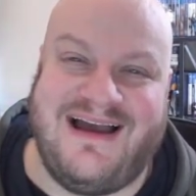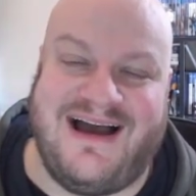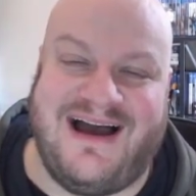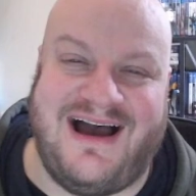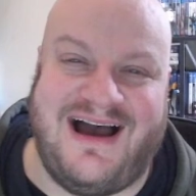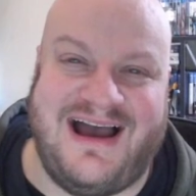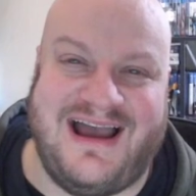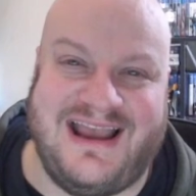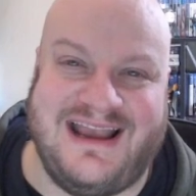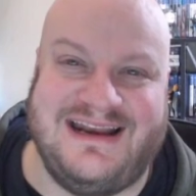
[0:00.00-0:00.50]

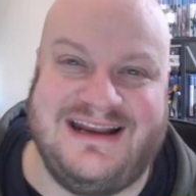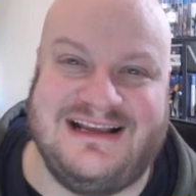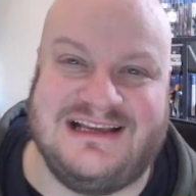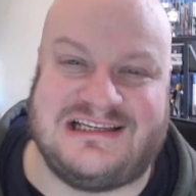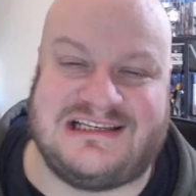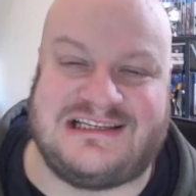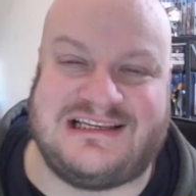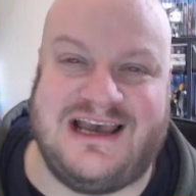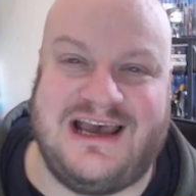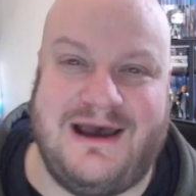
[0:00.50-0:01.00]
uh, in
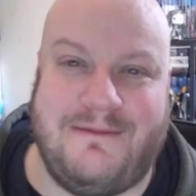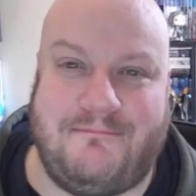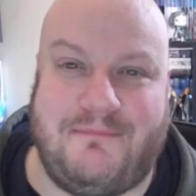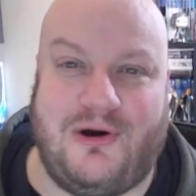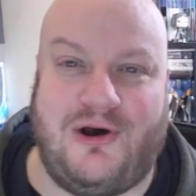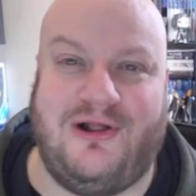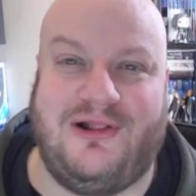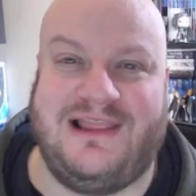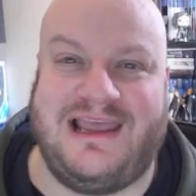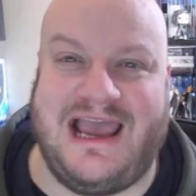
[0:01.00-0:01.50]
his uh,
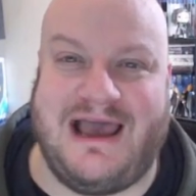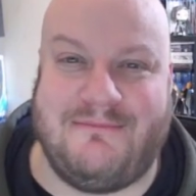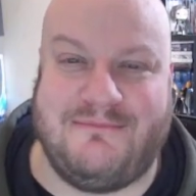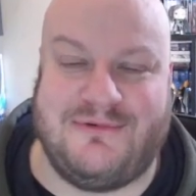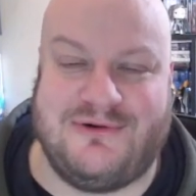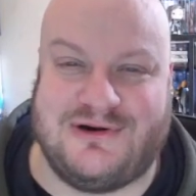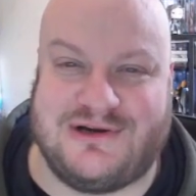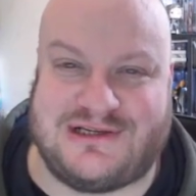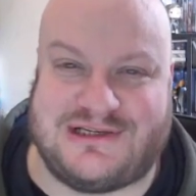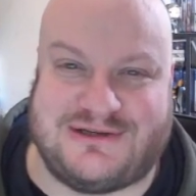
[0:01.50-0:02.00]

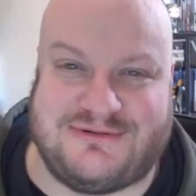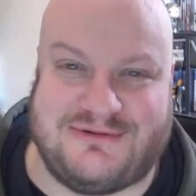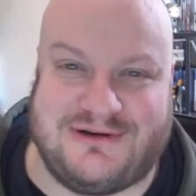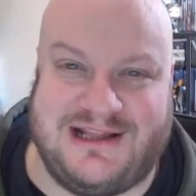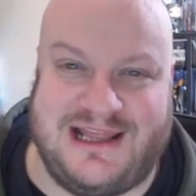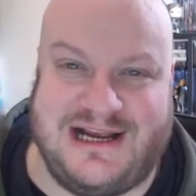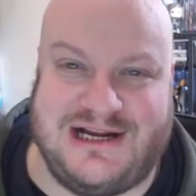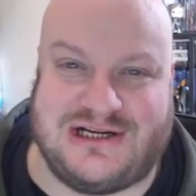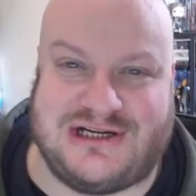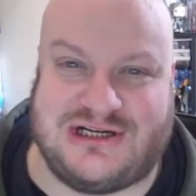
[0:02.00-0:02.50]
polyamorous
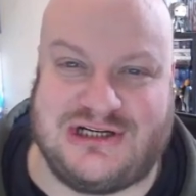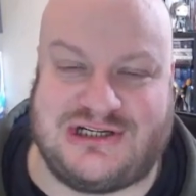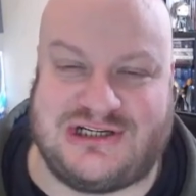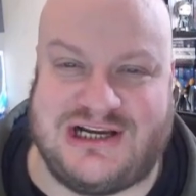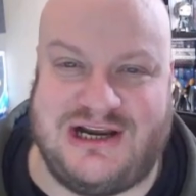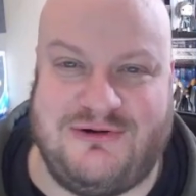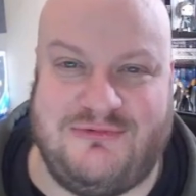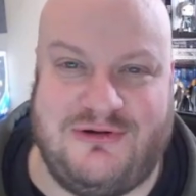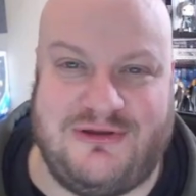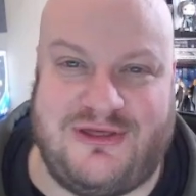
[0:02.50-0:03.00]

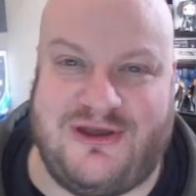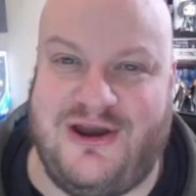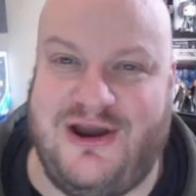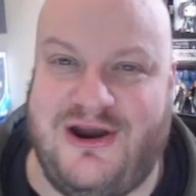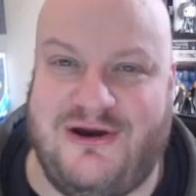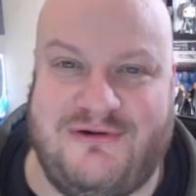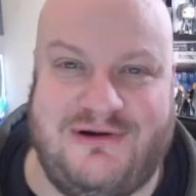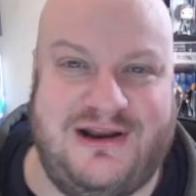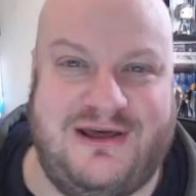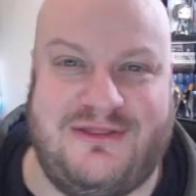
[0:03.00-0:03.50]
relationship with
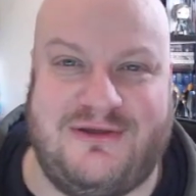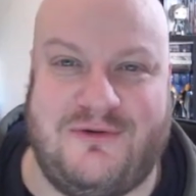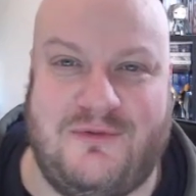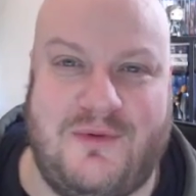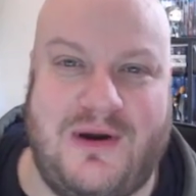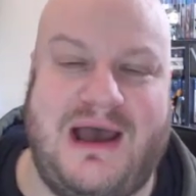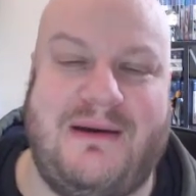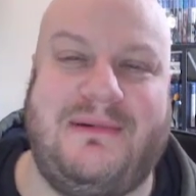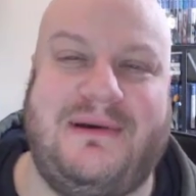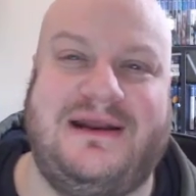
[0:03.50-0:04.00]
her and other
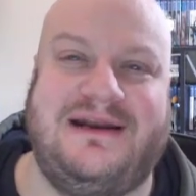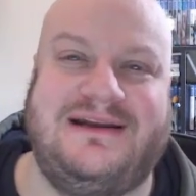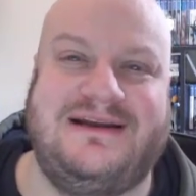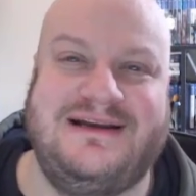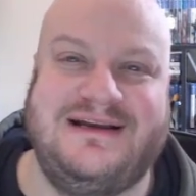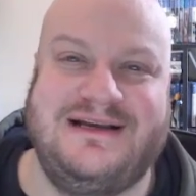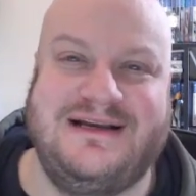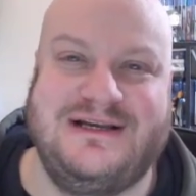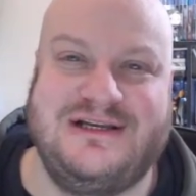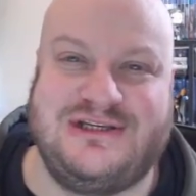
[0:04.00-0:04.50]
women.
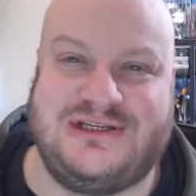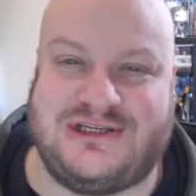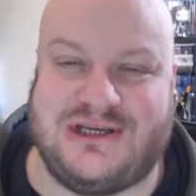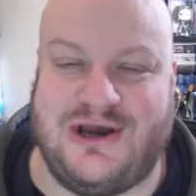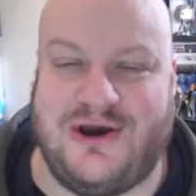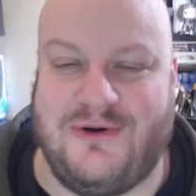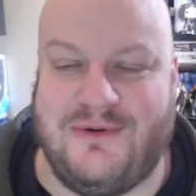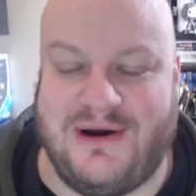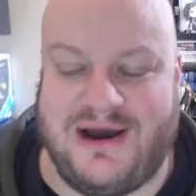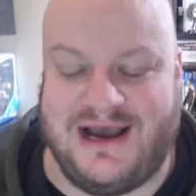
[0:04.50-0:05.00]

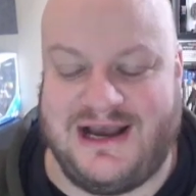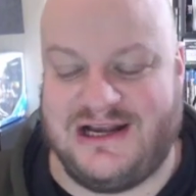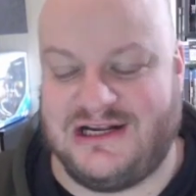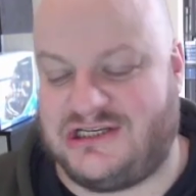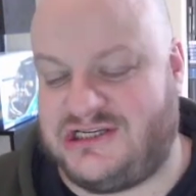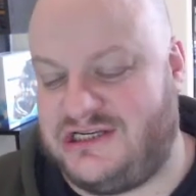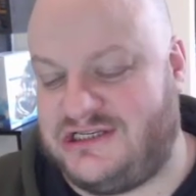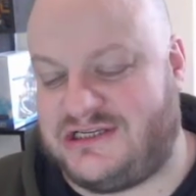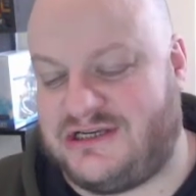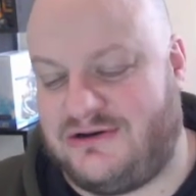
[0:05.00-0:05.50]
So uh,
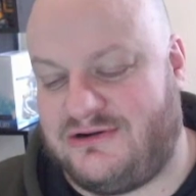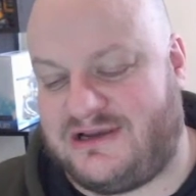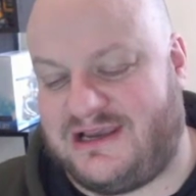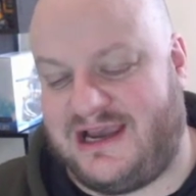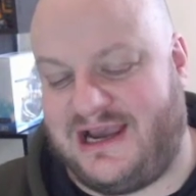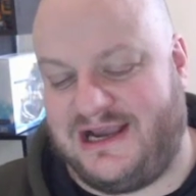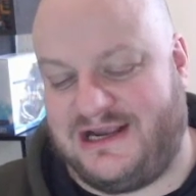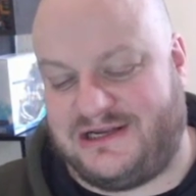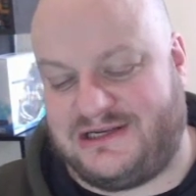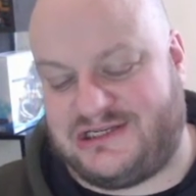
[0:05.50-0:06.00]
she's
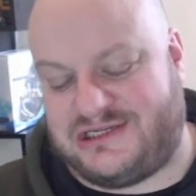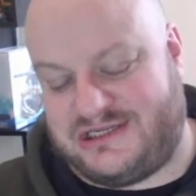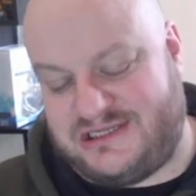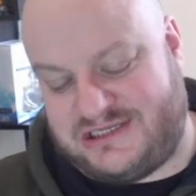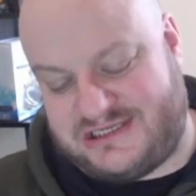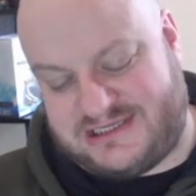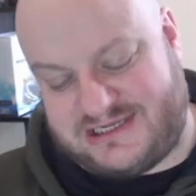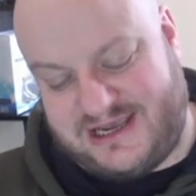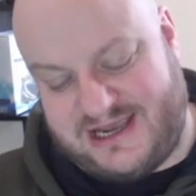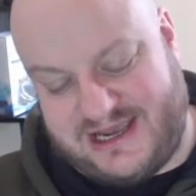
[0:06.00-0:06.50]
okay.
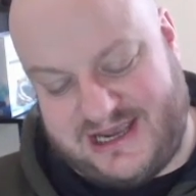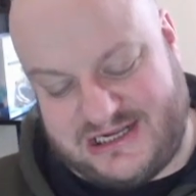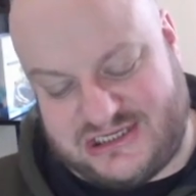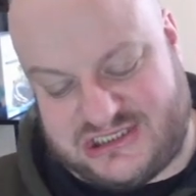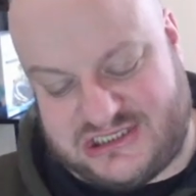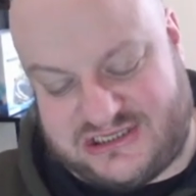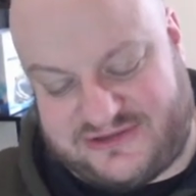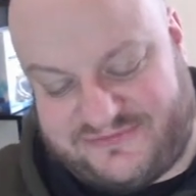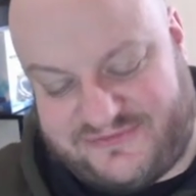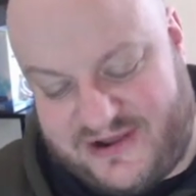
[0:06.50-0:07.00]
She's uh,
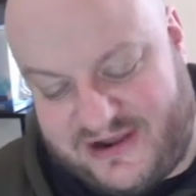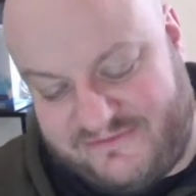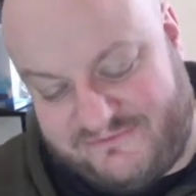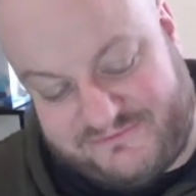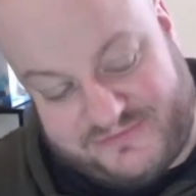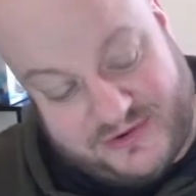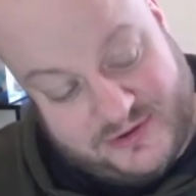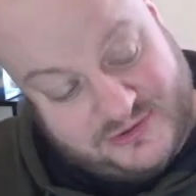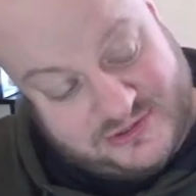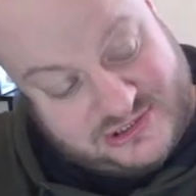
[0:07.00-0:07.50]
she's fine,
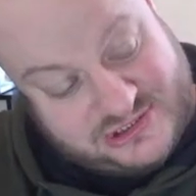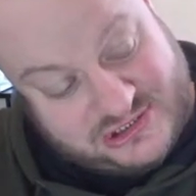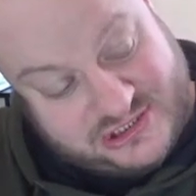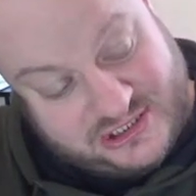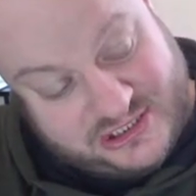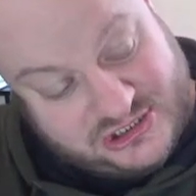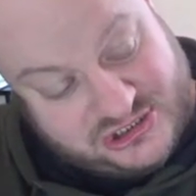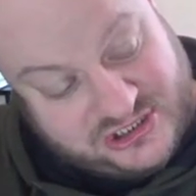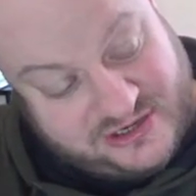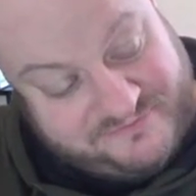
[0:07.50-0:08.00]
folks. She
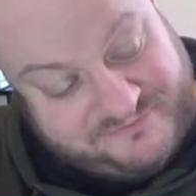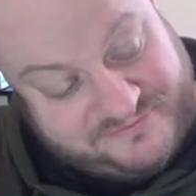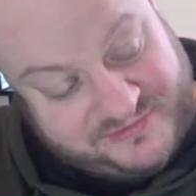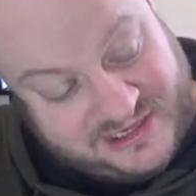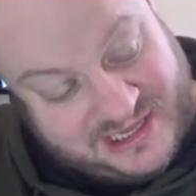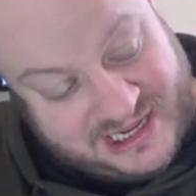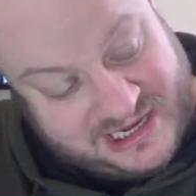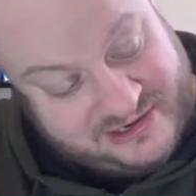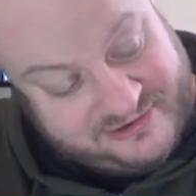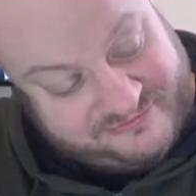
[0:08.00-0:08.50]
got a job for
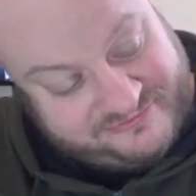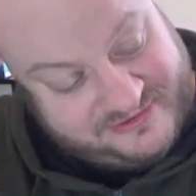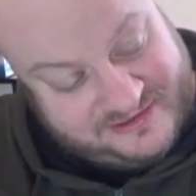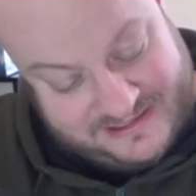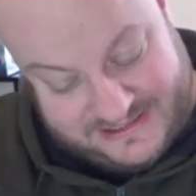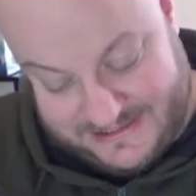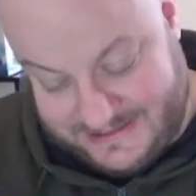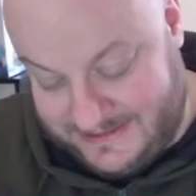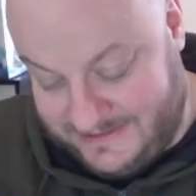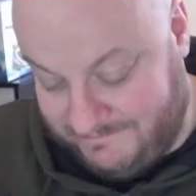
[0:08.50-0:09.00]
life,
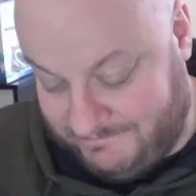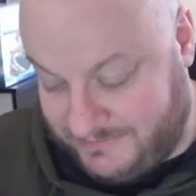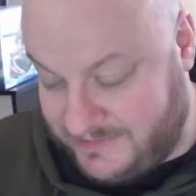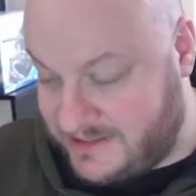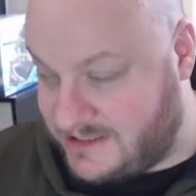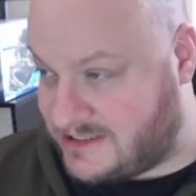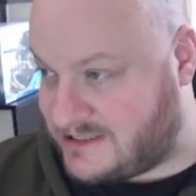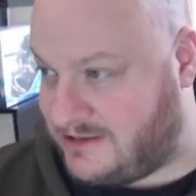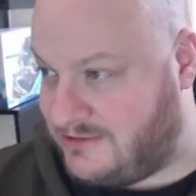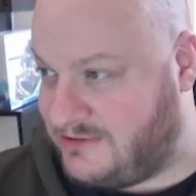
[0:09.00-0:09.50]

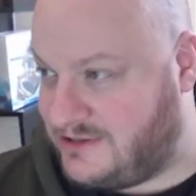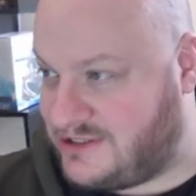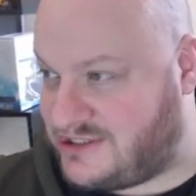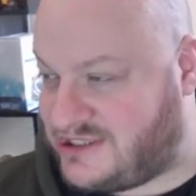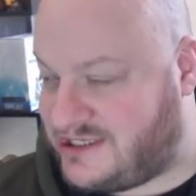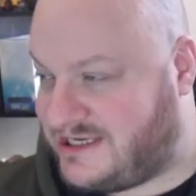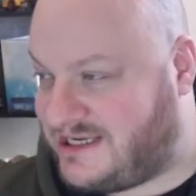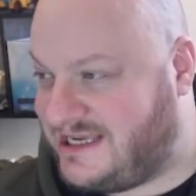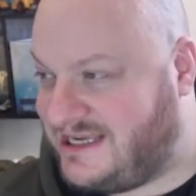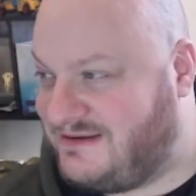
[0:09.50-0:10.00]
as long as
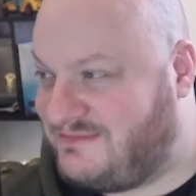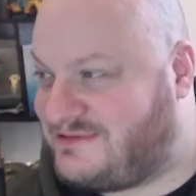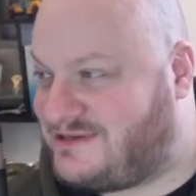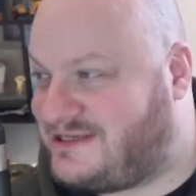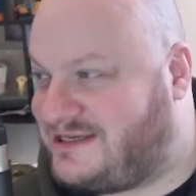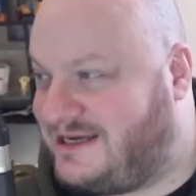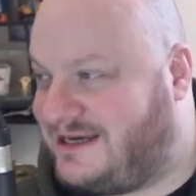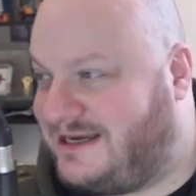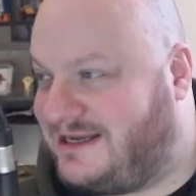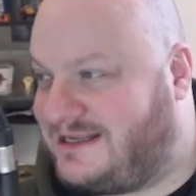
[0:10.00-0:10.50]
she
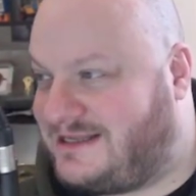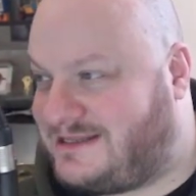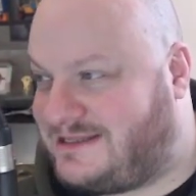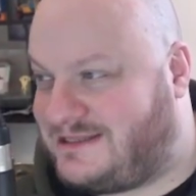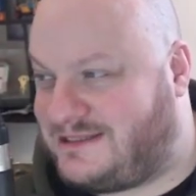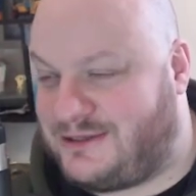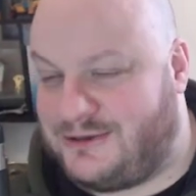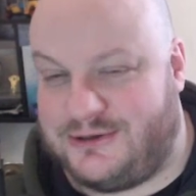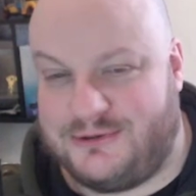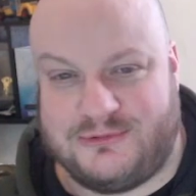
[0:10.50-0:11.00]
keeps uh,
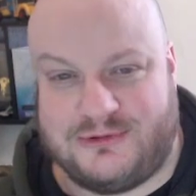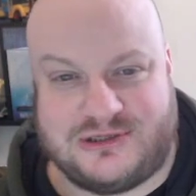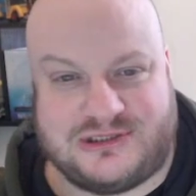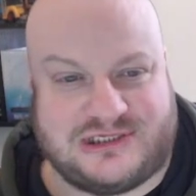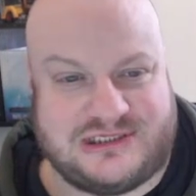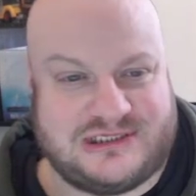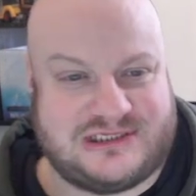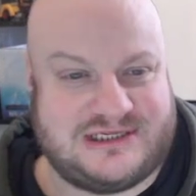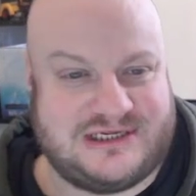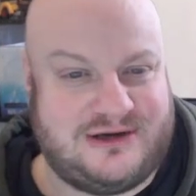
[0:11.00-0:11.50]
doing what
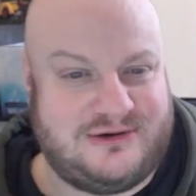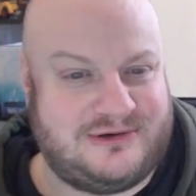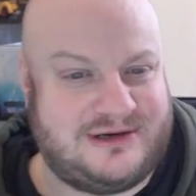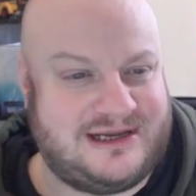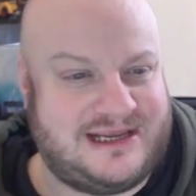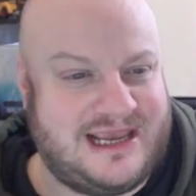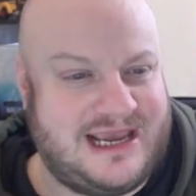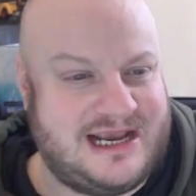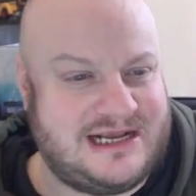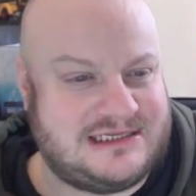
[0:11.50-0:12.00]
she's told, I
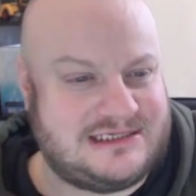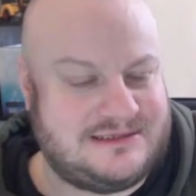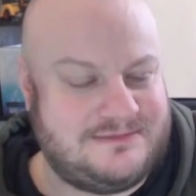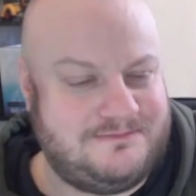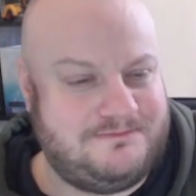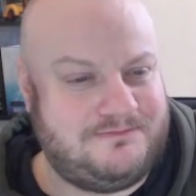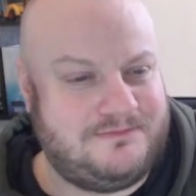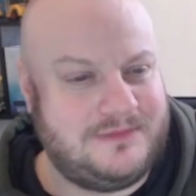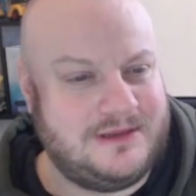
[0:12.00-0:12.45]
guess.